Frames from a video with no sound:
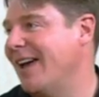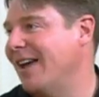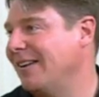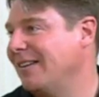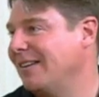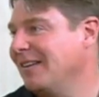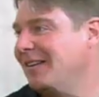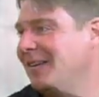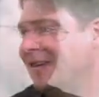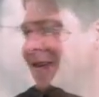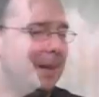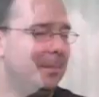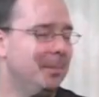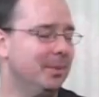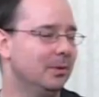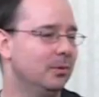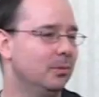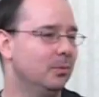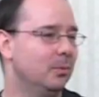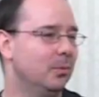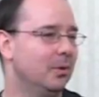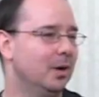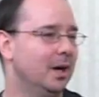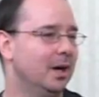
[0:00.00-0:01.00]
Oh, what
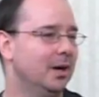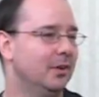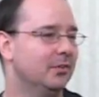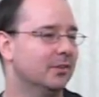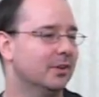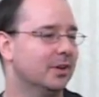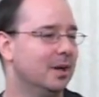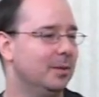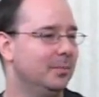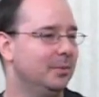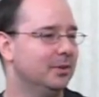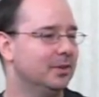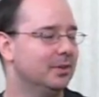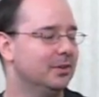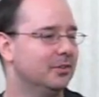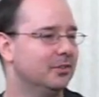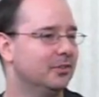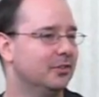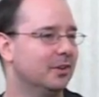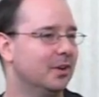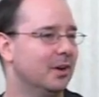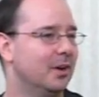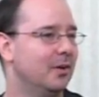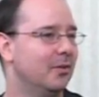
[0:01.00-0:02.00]
happened was a couple of
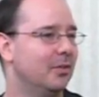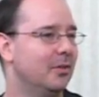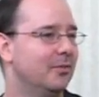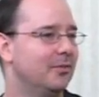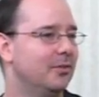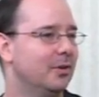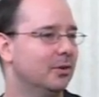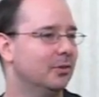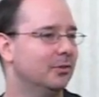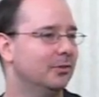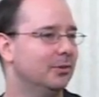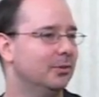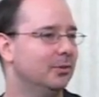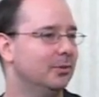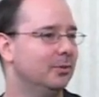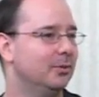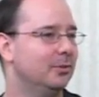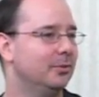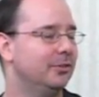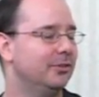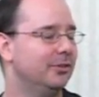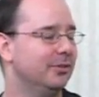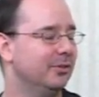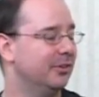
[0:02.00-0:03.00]
years ago, the folks
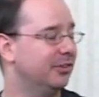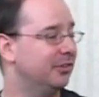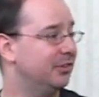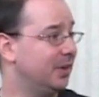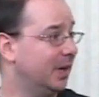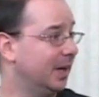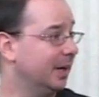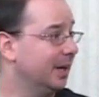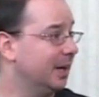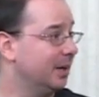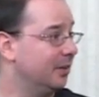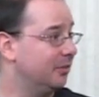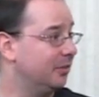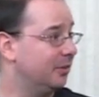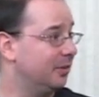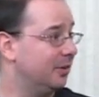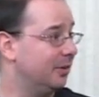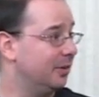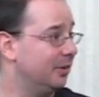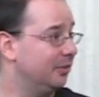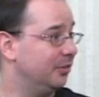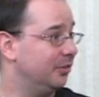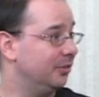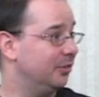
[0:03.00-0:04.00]
who do the Stargate
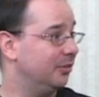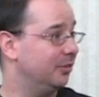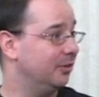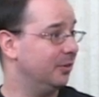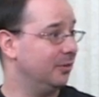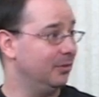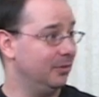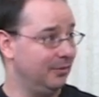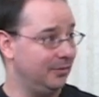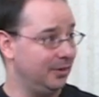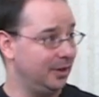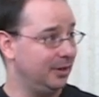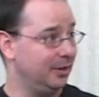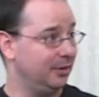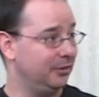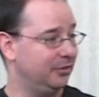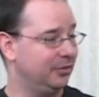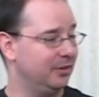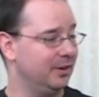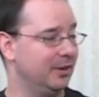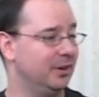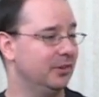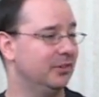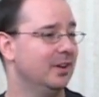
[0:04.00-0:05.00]
series, the various
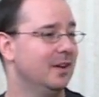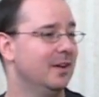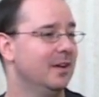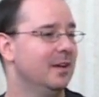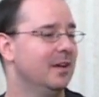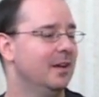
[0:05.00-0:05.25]
series,